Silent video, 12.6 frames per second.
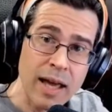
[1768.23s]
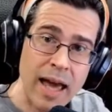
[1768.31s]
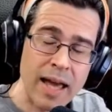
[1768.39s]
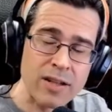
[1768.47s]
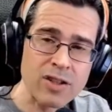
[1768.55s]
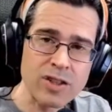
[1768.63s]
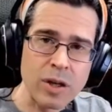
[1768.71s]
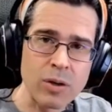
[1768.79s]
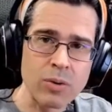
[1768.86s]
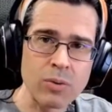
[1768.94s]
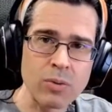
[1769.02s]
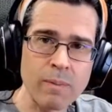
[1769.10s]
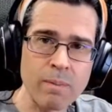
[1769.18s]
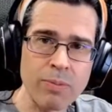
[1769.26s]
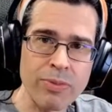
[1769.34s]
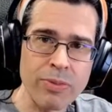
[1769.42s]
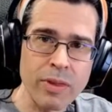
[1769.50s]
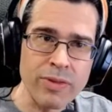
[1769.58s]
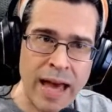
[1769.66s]
And so
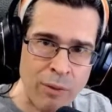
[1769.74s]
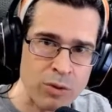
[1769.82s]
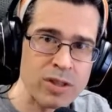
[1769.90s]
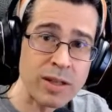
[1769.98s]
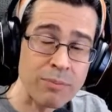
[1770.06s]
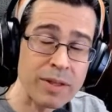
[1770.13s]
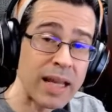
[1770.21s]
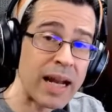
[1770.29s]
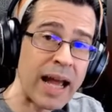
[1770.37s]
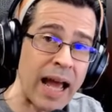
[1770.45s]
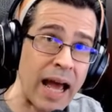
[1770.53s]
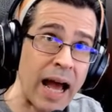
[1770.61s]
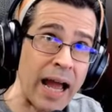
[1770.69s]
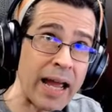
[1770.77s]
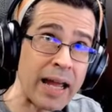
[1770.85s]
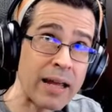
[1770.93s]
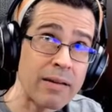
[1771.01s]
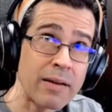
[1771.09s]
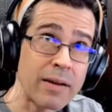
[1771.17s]
that was something that
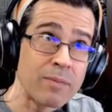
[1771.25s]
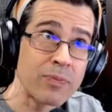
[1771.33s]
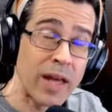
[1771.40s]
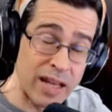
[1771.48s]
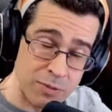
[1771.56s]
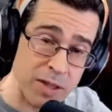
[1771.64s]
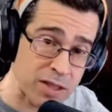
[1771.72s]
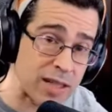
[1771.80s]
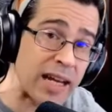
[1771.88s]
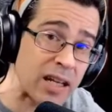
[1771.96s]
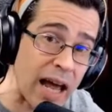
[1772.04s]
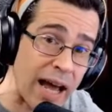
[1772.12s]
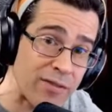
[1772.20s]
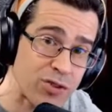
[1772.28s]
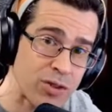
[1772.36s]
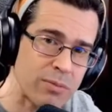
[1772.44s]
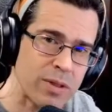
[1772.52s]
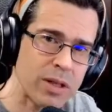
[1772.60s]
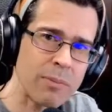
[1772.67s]
I as much as I'd live
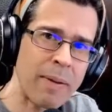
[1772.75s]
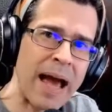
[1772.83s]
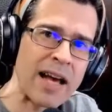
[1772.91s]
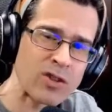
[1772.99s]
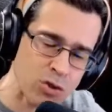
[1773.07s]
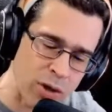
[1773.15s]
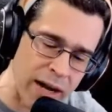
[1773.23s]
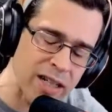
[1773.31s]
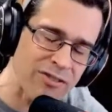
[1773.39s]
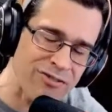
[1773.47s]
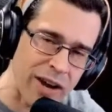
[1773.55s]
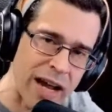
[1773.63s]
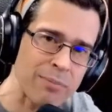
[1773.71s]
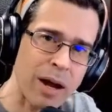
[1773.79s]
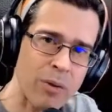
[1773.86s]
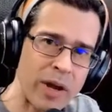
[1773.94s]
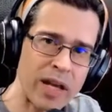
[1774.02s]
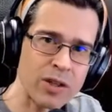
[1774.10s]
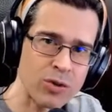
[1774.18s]
streamed in the past, trying to find my
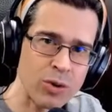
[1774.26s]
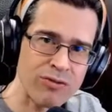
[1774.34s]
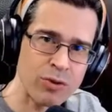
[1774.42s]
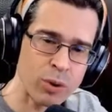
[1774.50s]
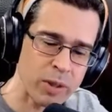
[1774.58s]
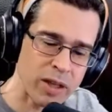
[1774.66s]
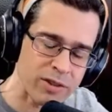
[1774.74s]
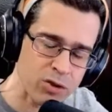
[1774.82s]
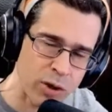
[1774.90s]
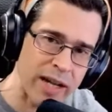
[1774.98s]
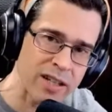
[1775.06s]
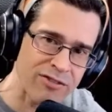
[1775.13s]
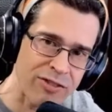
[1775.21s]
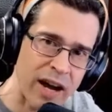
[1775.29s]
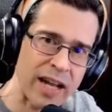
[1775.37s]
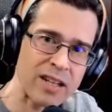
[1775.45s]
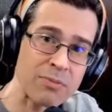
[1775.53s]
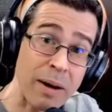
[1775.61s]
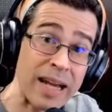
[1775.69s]
way into a formula, trying to
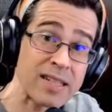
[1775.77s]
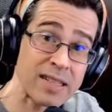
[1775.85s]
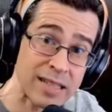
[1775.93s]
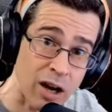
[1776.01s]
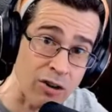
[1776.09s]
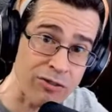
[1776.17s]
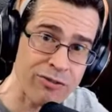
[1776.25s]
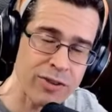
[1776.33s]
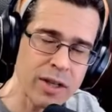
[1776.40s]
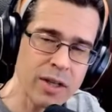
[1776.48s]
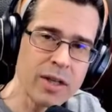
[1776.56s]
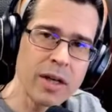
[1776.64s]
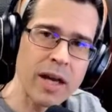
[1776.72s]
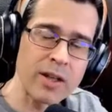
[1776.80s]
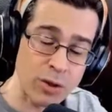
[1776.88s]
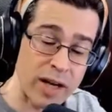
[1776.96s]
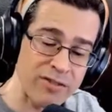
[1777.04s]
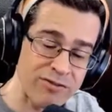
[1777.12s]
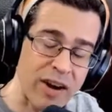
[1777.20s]
find myself and
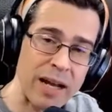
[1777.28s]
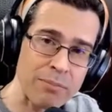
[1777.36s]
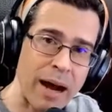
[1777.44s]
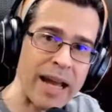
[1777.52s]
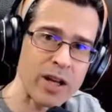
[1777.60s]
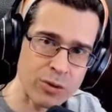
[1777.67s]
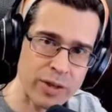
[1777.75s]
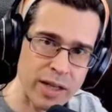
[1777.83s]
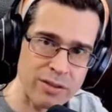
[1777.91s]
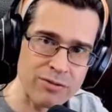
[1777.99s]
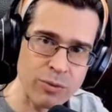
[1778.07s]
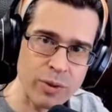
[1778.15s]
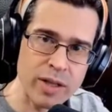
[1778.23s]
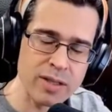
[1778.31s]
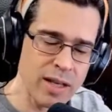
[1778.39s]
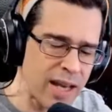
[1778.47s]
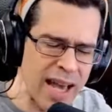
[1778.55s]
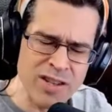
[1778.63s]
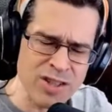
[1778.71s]
trying to find my creative voice,
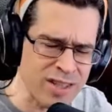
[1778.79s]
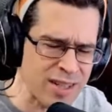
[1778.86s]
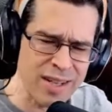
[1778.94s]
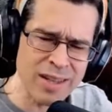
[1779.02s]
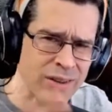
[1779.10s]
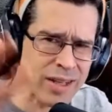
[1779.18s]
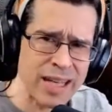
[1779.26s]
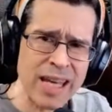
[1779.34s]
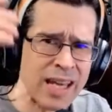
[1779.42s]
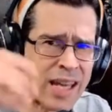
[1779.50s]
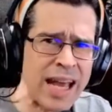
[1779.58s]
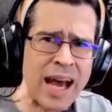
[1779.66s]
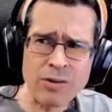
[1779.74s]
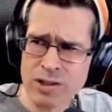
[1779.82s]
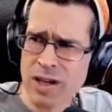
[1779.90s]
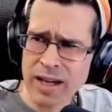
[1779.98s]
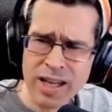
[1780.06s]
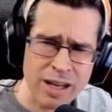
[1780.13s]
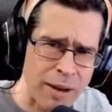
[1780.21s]
and just sitting there and geeking out,
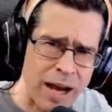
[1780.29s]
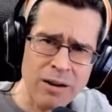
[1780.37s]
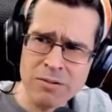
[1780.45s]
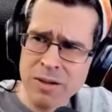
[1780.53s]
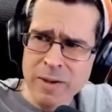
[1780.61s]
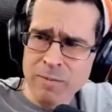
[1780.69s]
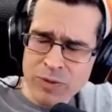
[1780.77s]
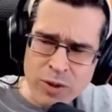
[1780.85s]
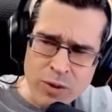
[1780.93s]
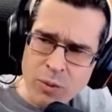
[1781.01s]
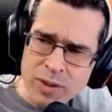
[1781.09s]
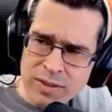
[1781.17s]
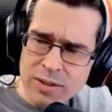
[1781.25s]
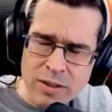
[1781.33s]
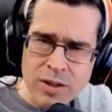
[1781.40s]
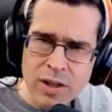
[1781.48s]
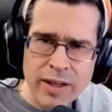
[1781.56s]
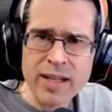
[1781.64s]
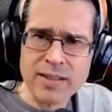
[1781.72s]
talking about, what's
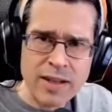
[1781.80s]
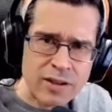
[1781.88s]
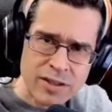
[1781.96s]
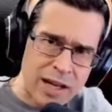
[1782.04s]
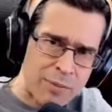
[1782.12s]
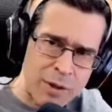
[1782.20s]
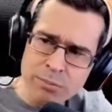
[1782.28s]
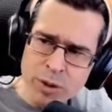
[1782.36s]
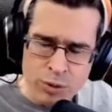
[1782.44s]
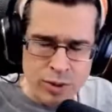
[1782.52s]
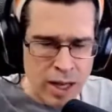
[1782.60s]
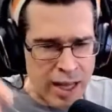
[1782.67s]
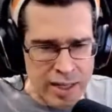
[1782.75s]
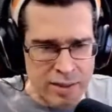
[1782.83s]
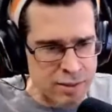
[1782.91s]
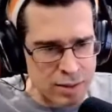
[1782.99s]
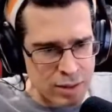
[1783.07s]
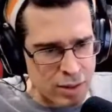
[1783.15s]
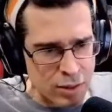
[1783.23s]
the latest entertainment, Moon Knight,
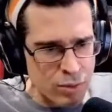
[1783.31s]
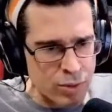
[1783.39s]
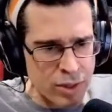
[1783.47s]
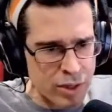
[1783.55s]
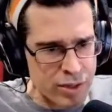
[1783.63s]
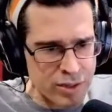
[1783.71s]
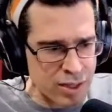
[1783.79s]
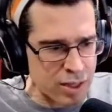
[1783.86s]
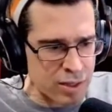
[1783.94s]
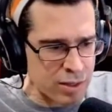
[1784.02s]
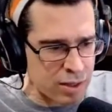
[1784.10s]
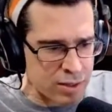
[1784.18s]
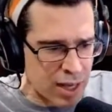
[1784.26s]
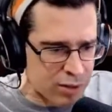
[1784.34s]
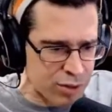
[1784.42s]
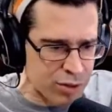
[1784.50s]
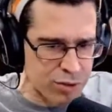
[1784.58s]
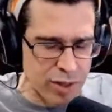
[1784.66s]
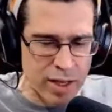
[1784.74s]
and, are you seeing the
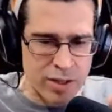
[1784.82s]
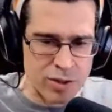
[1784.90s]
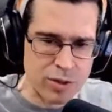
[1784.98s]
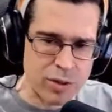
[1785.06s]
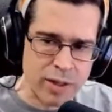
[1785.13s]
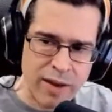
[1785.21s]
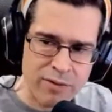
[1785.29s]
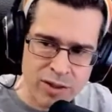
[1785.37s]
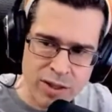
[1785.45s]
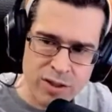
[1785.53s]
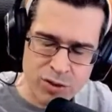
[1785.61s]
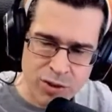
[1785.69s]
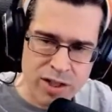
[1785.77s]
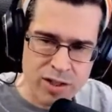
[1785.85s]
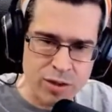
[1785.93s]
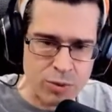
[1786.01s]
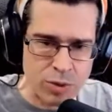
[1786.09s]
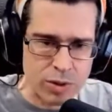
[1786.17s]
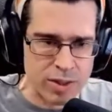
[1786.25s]
Doctor Strange, or have you seen Strange
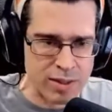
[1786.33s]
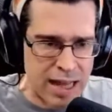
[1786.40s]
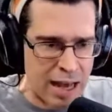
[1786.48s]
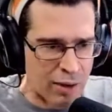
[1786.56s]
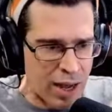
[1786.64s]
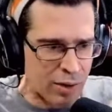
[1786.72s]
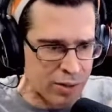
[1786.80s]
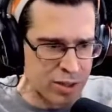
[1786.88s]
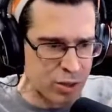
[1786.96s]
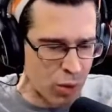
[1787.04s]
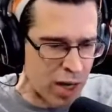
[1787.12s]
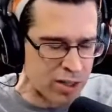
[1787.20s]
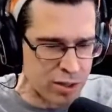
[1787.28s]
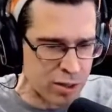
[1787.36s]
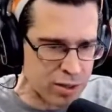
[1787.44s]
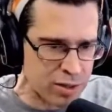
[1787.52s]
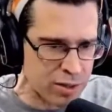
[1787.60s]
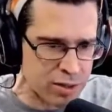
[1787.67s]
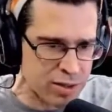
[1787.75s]
New Worlds? It's now out. Did you watch
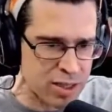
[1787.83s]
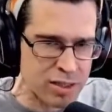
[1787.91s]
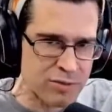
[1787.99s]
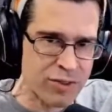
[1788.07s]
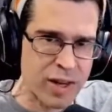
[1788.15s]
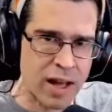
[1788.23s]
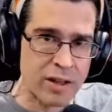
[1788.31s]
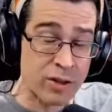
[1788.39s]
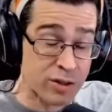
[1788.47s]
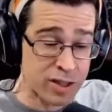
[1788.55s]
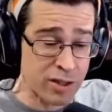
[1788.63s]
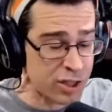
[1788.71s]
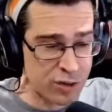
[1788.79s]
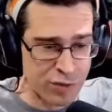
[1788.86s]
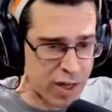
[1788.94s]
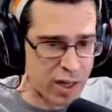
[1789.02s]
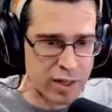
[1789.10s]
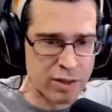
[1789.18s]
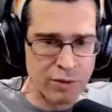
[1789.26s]
the season finale or series
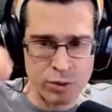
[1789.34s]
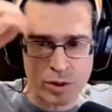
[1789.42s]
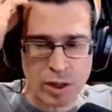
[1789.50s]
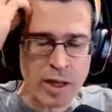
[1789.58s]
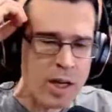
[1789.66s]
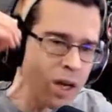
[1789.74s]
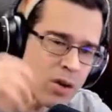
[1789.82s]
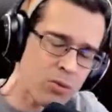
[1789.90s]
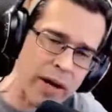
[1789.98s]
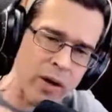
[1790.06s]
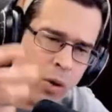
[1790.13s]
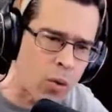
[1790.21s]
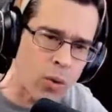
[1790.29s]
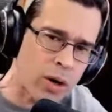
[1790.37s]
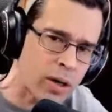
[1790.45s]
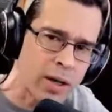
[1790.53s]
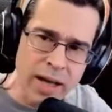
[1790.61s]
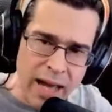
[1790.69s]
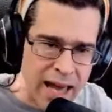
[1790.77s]
finale of Ozark, right?
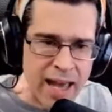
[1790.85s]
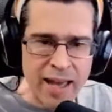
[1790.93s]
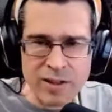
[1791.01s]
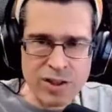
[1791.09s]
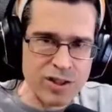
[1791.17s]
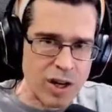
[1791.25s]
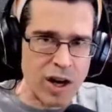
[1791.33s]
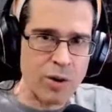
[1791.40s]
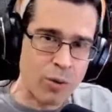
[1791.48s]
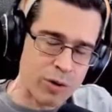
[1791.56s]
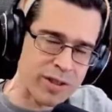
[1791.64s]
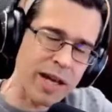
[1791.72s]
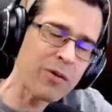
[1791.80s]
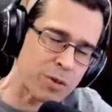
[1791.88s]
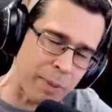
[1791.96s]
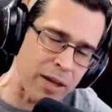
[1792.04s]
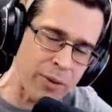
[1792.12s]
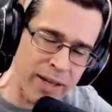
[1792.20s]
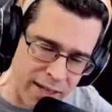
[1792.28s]
Or, hey, it's Star Wars Day, which,
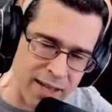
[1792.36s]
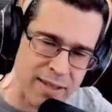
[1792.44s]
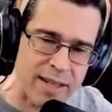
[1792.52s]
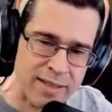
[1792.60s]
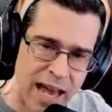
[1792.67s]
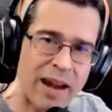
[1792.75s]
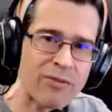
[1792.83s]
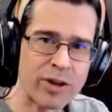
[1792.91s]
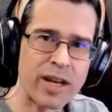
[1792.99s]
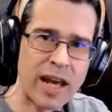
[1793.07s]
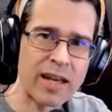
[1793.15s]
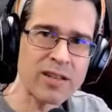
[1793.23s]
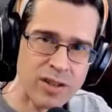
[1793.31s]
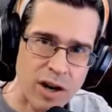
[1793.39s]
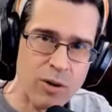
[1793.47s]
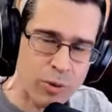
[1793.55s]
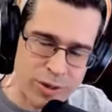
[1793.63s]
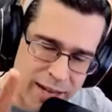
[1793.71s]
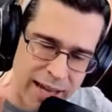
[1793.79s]
by the way, yes, it's every day. Star
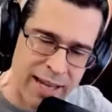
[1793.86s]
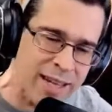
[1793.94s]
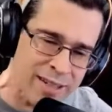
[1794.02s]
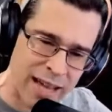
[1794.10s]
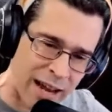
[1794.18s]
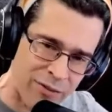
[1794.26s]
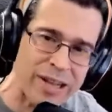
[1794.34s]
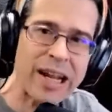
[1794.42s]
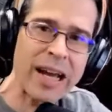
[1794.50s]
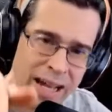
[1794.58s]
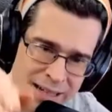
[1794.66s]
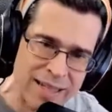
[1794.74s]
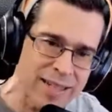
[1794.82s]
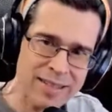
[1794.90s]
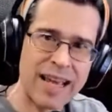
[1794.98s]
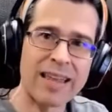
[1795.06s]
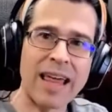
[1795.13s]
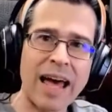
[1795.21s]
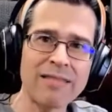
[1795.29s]
Wars Day is every day. I need to
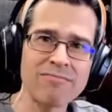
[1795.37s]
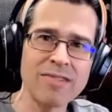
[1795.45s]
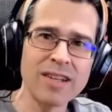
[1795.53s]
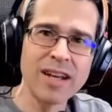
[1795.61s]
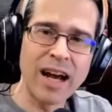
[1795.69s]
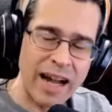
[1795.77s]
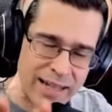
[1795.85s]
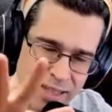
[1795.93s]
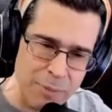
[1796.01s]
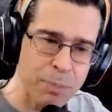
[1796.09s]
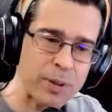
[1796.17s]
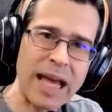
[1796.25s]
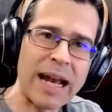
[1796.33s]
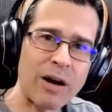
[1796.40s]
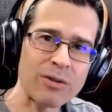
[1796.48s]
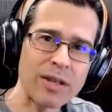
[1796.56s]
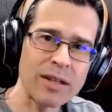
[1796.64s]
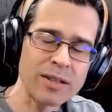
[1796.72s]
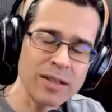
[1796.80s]
say that. I need to put that out
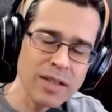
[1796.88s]
there.